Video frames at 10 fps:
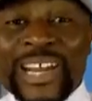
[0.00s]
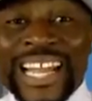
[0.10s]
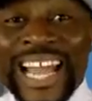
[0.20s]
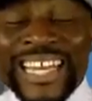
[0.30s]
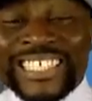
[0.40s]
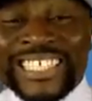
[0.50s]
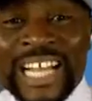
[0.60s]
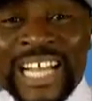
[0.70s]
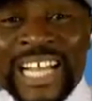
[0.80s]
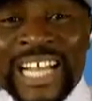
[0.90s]
before they
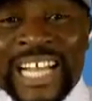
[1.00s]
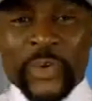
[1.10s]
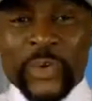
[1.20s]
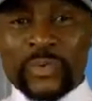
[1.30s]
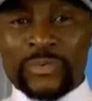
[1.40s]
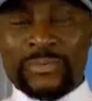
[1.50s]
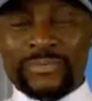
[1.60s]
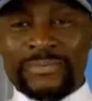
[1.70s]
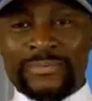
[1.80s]
get the chance to come for you.